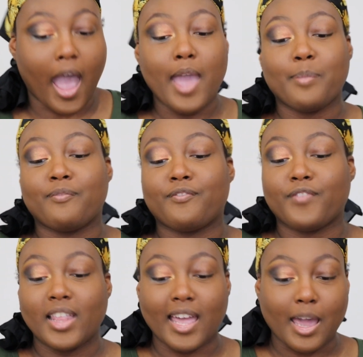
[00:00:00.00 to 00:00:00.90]
I
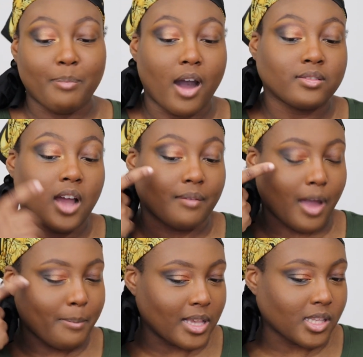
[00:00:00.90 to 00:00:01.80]
feel like I popped
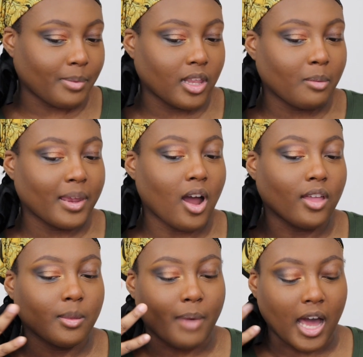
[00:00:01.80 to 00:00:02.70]
off. I messed up a little bit
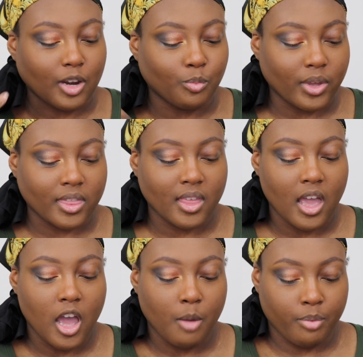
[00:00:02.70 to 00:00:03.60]
on the bottom with
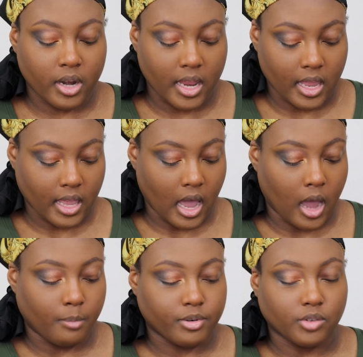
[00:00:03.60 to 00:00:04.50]
putting
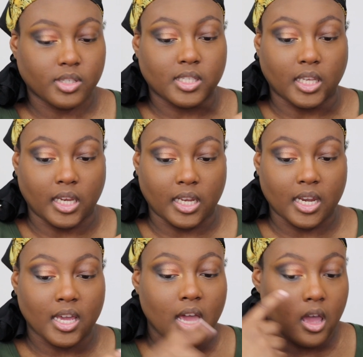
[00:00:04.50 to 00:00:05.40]

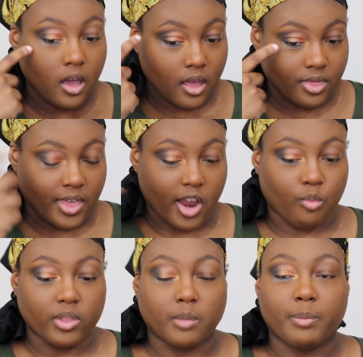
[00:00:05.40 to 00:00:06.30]
Proceed
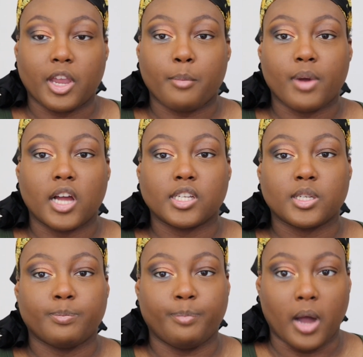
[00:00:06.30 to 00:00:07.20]
there with the bigger
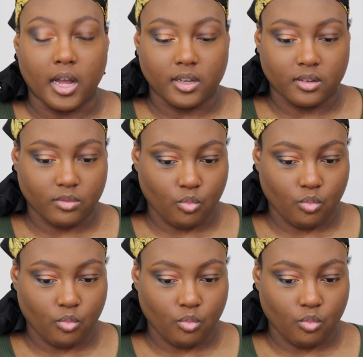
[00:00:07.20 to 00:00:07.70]
brush, but